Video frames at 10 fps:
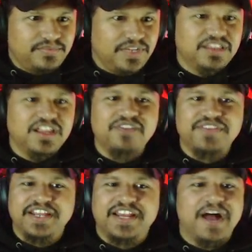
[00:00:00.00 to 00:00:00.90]

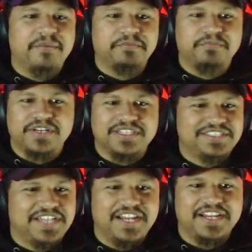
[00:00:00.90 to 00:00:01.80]
Loving the comic book
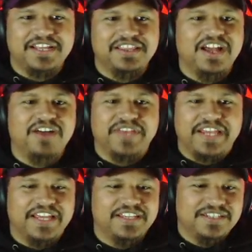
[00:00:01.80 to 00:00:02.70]
aesthetic. I'm
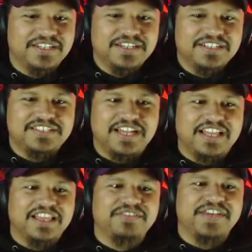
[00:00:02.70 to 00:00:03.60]
loving it. It's like
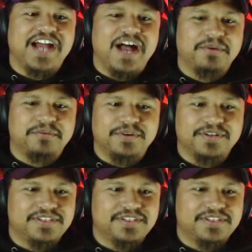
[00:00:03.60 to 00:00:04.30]
a living comic book.